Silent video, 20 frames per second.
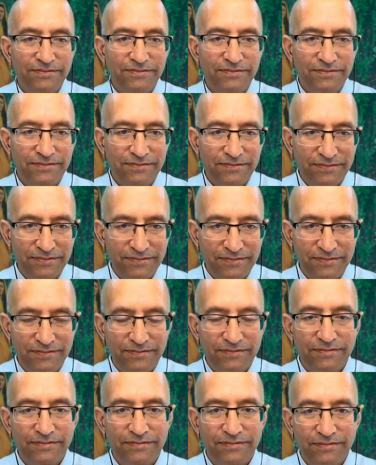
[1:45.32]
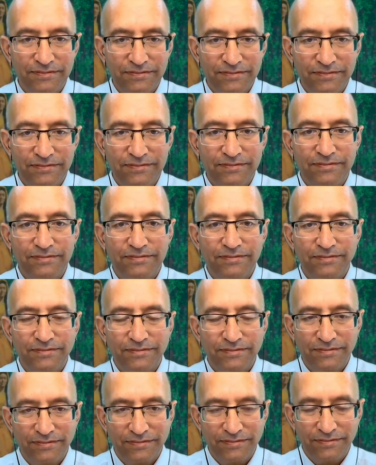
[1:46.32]

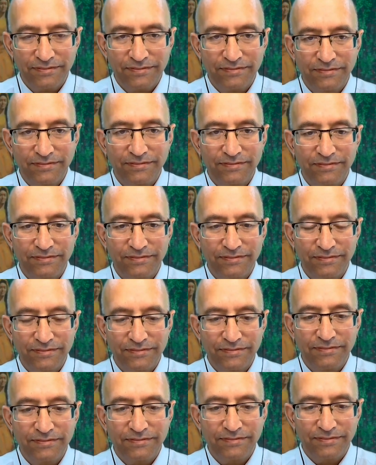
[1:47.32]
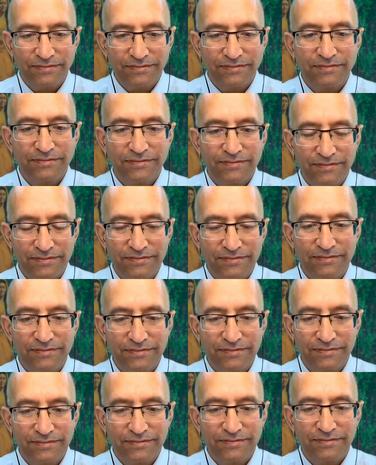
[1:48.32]

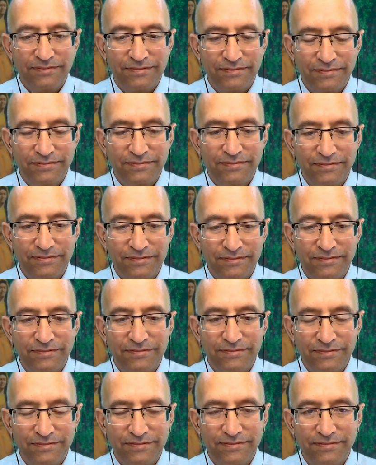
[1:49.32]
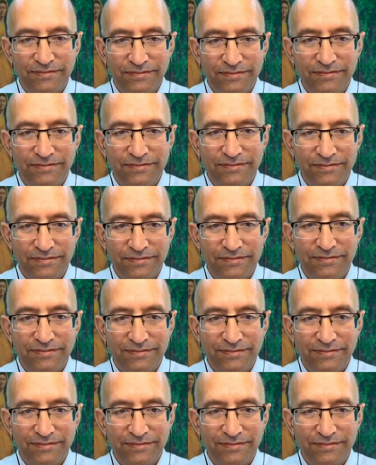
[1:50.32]
(not speaking)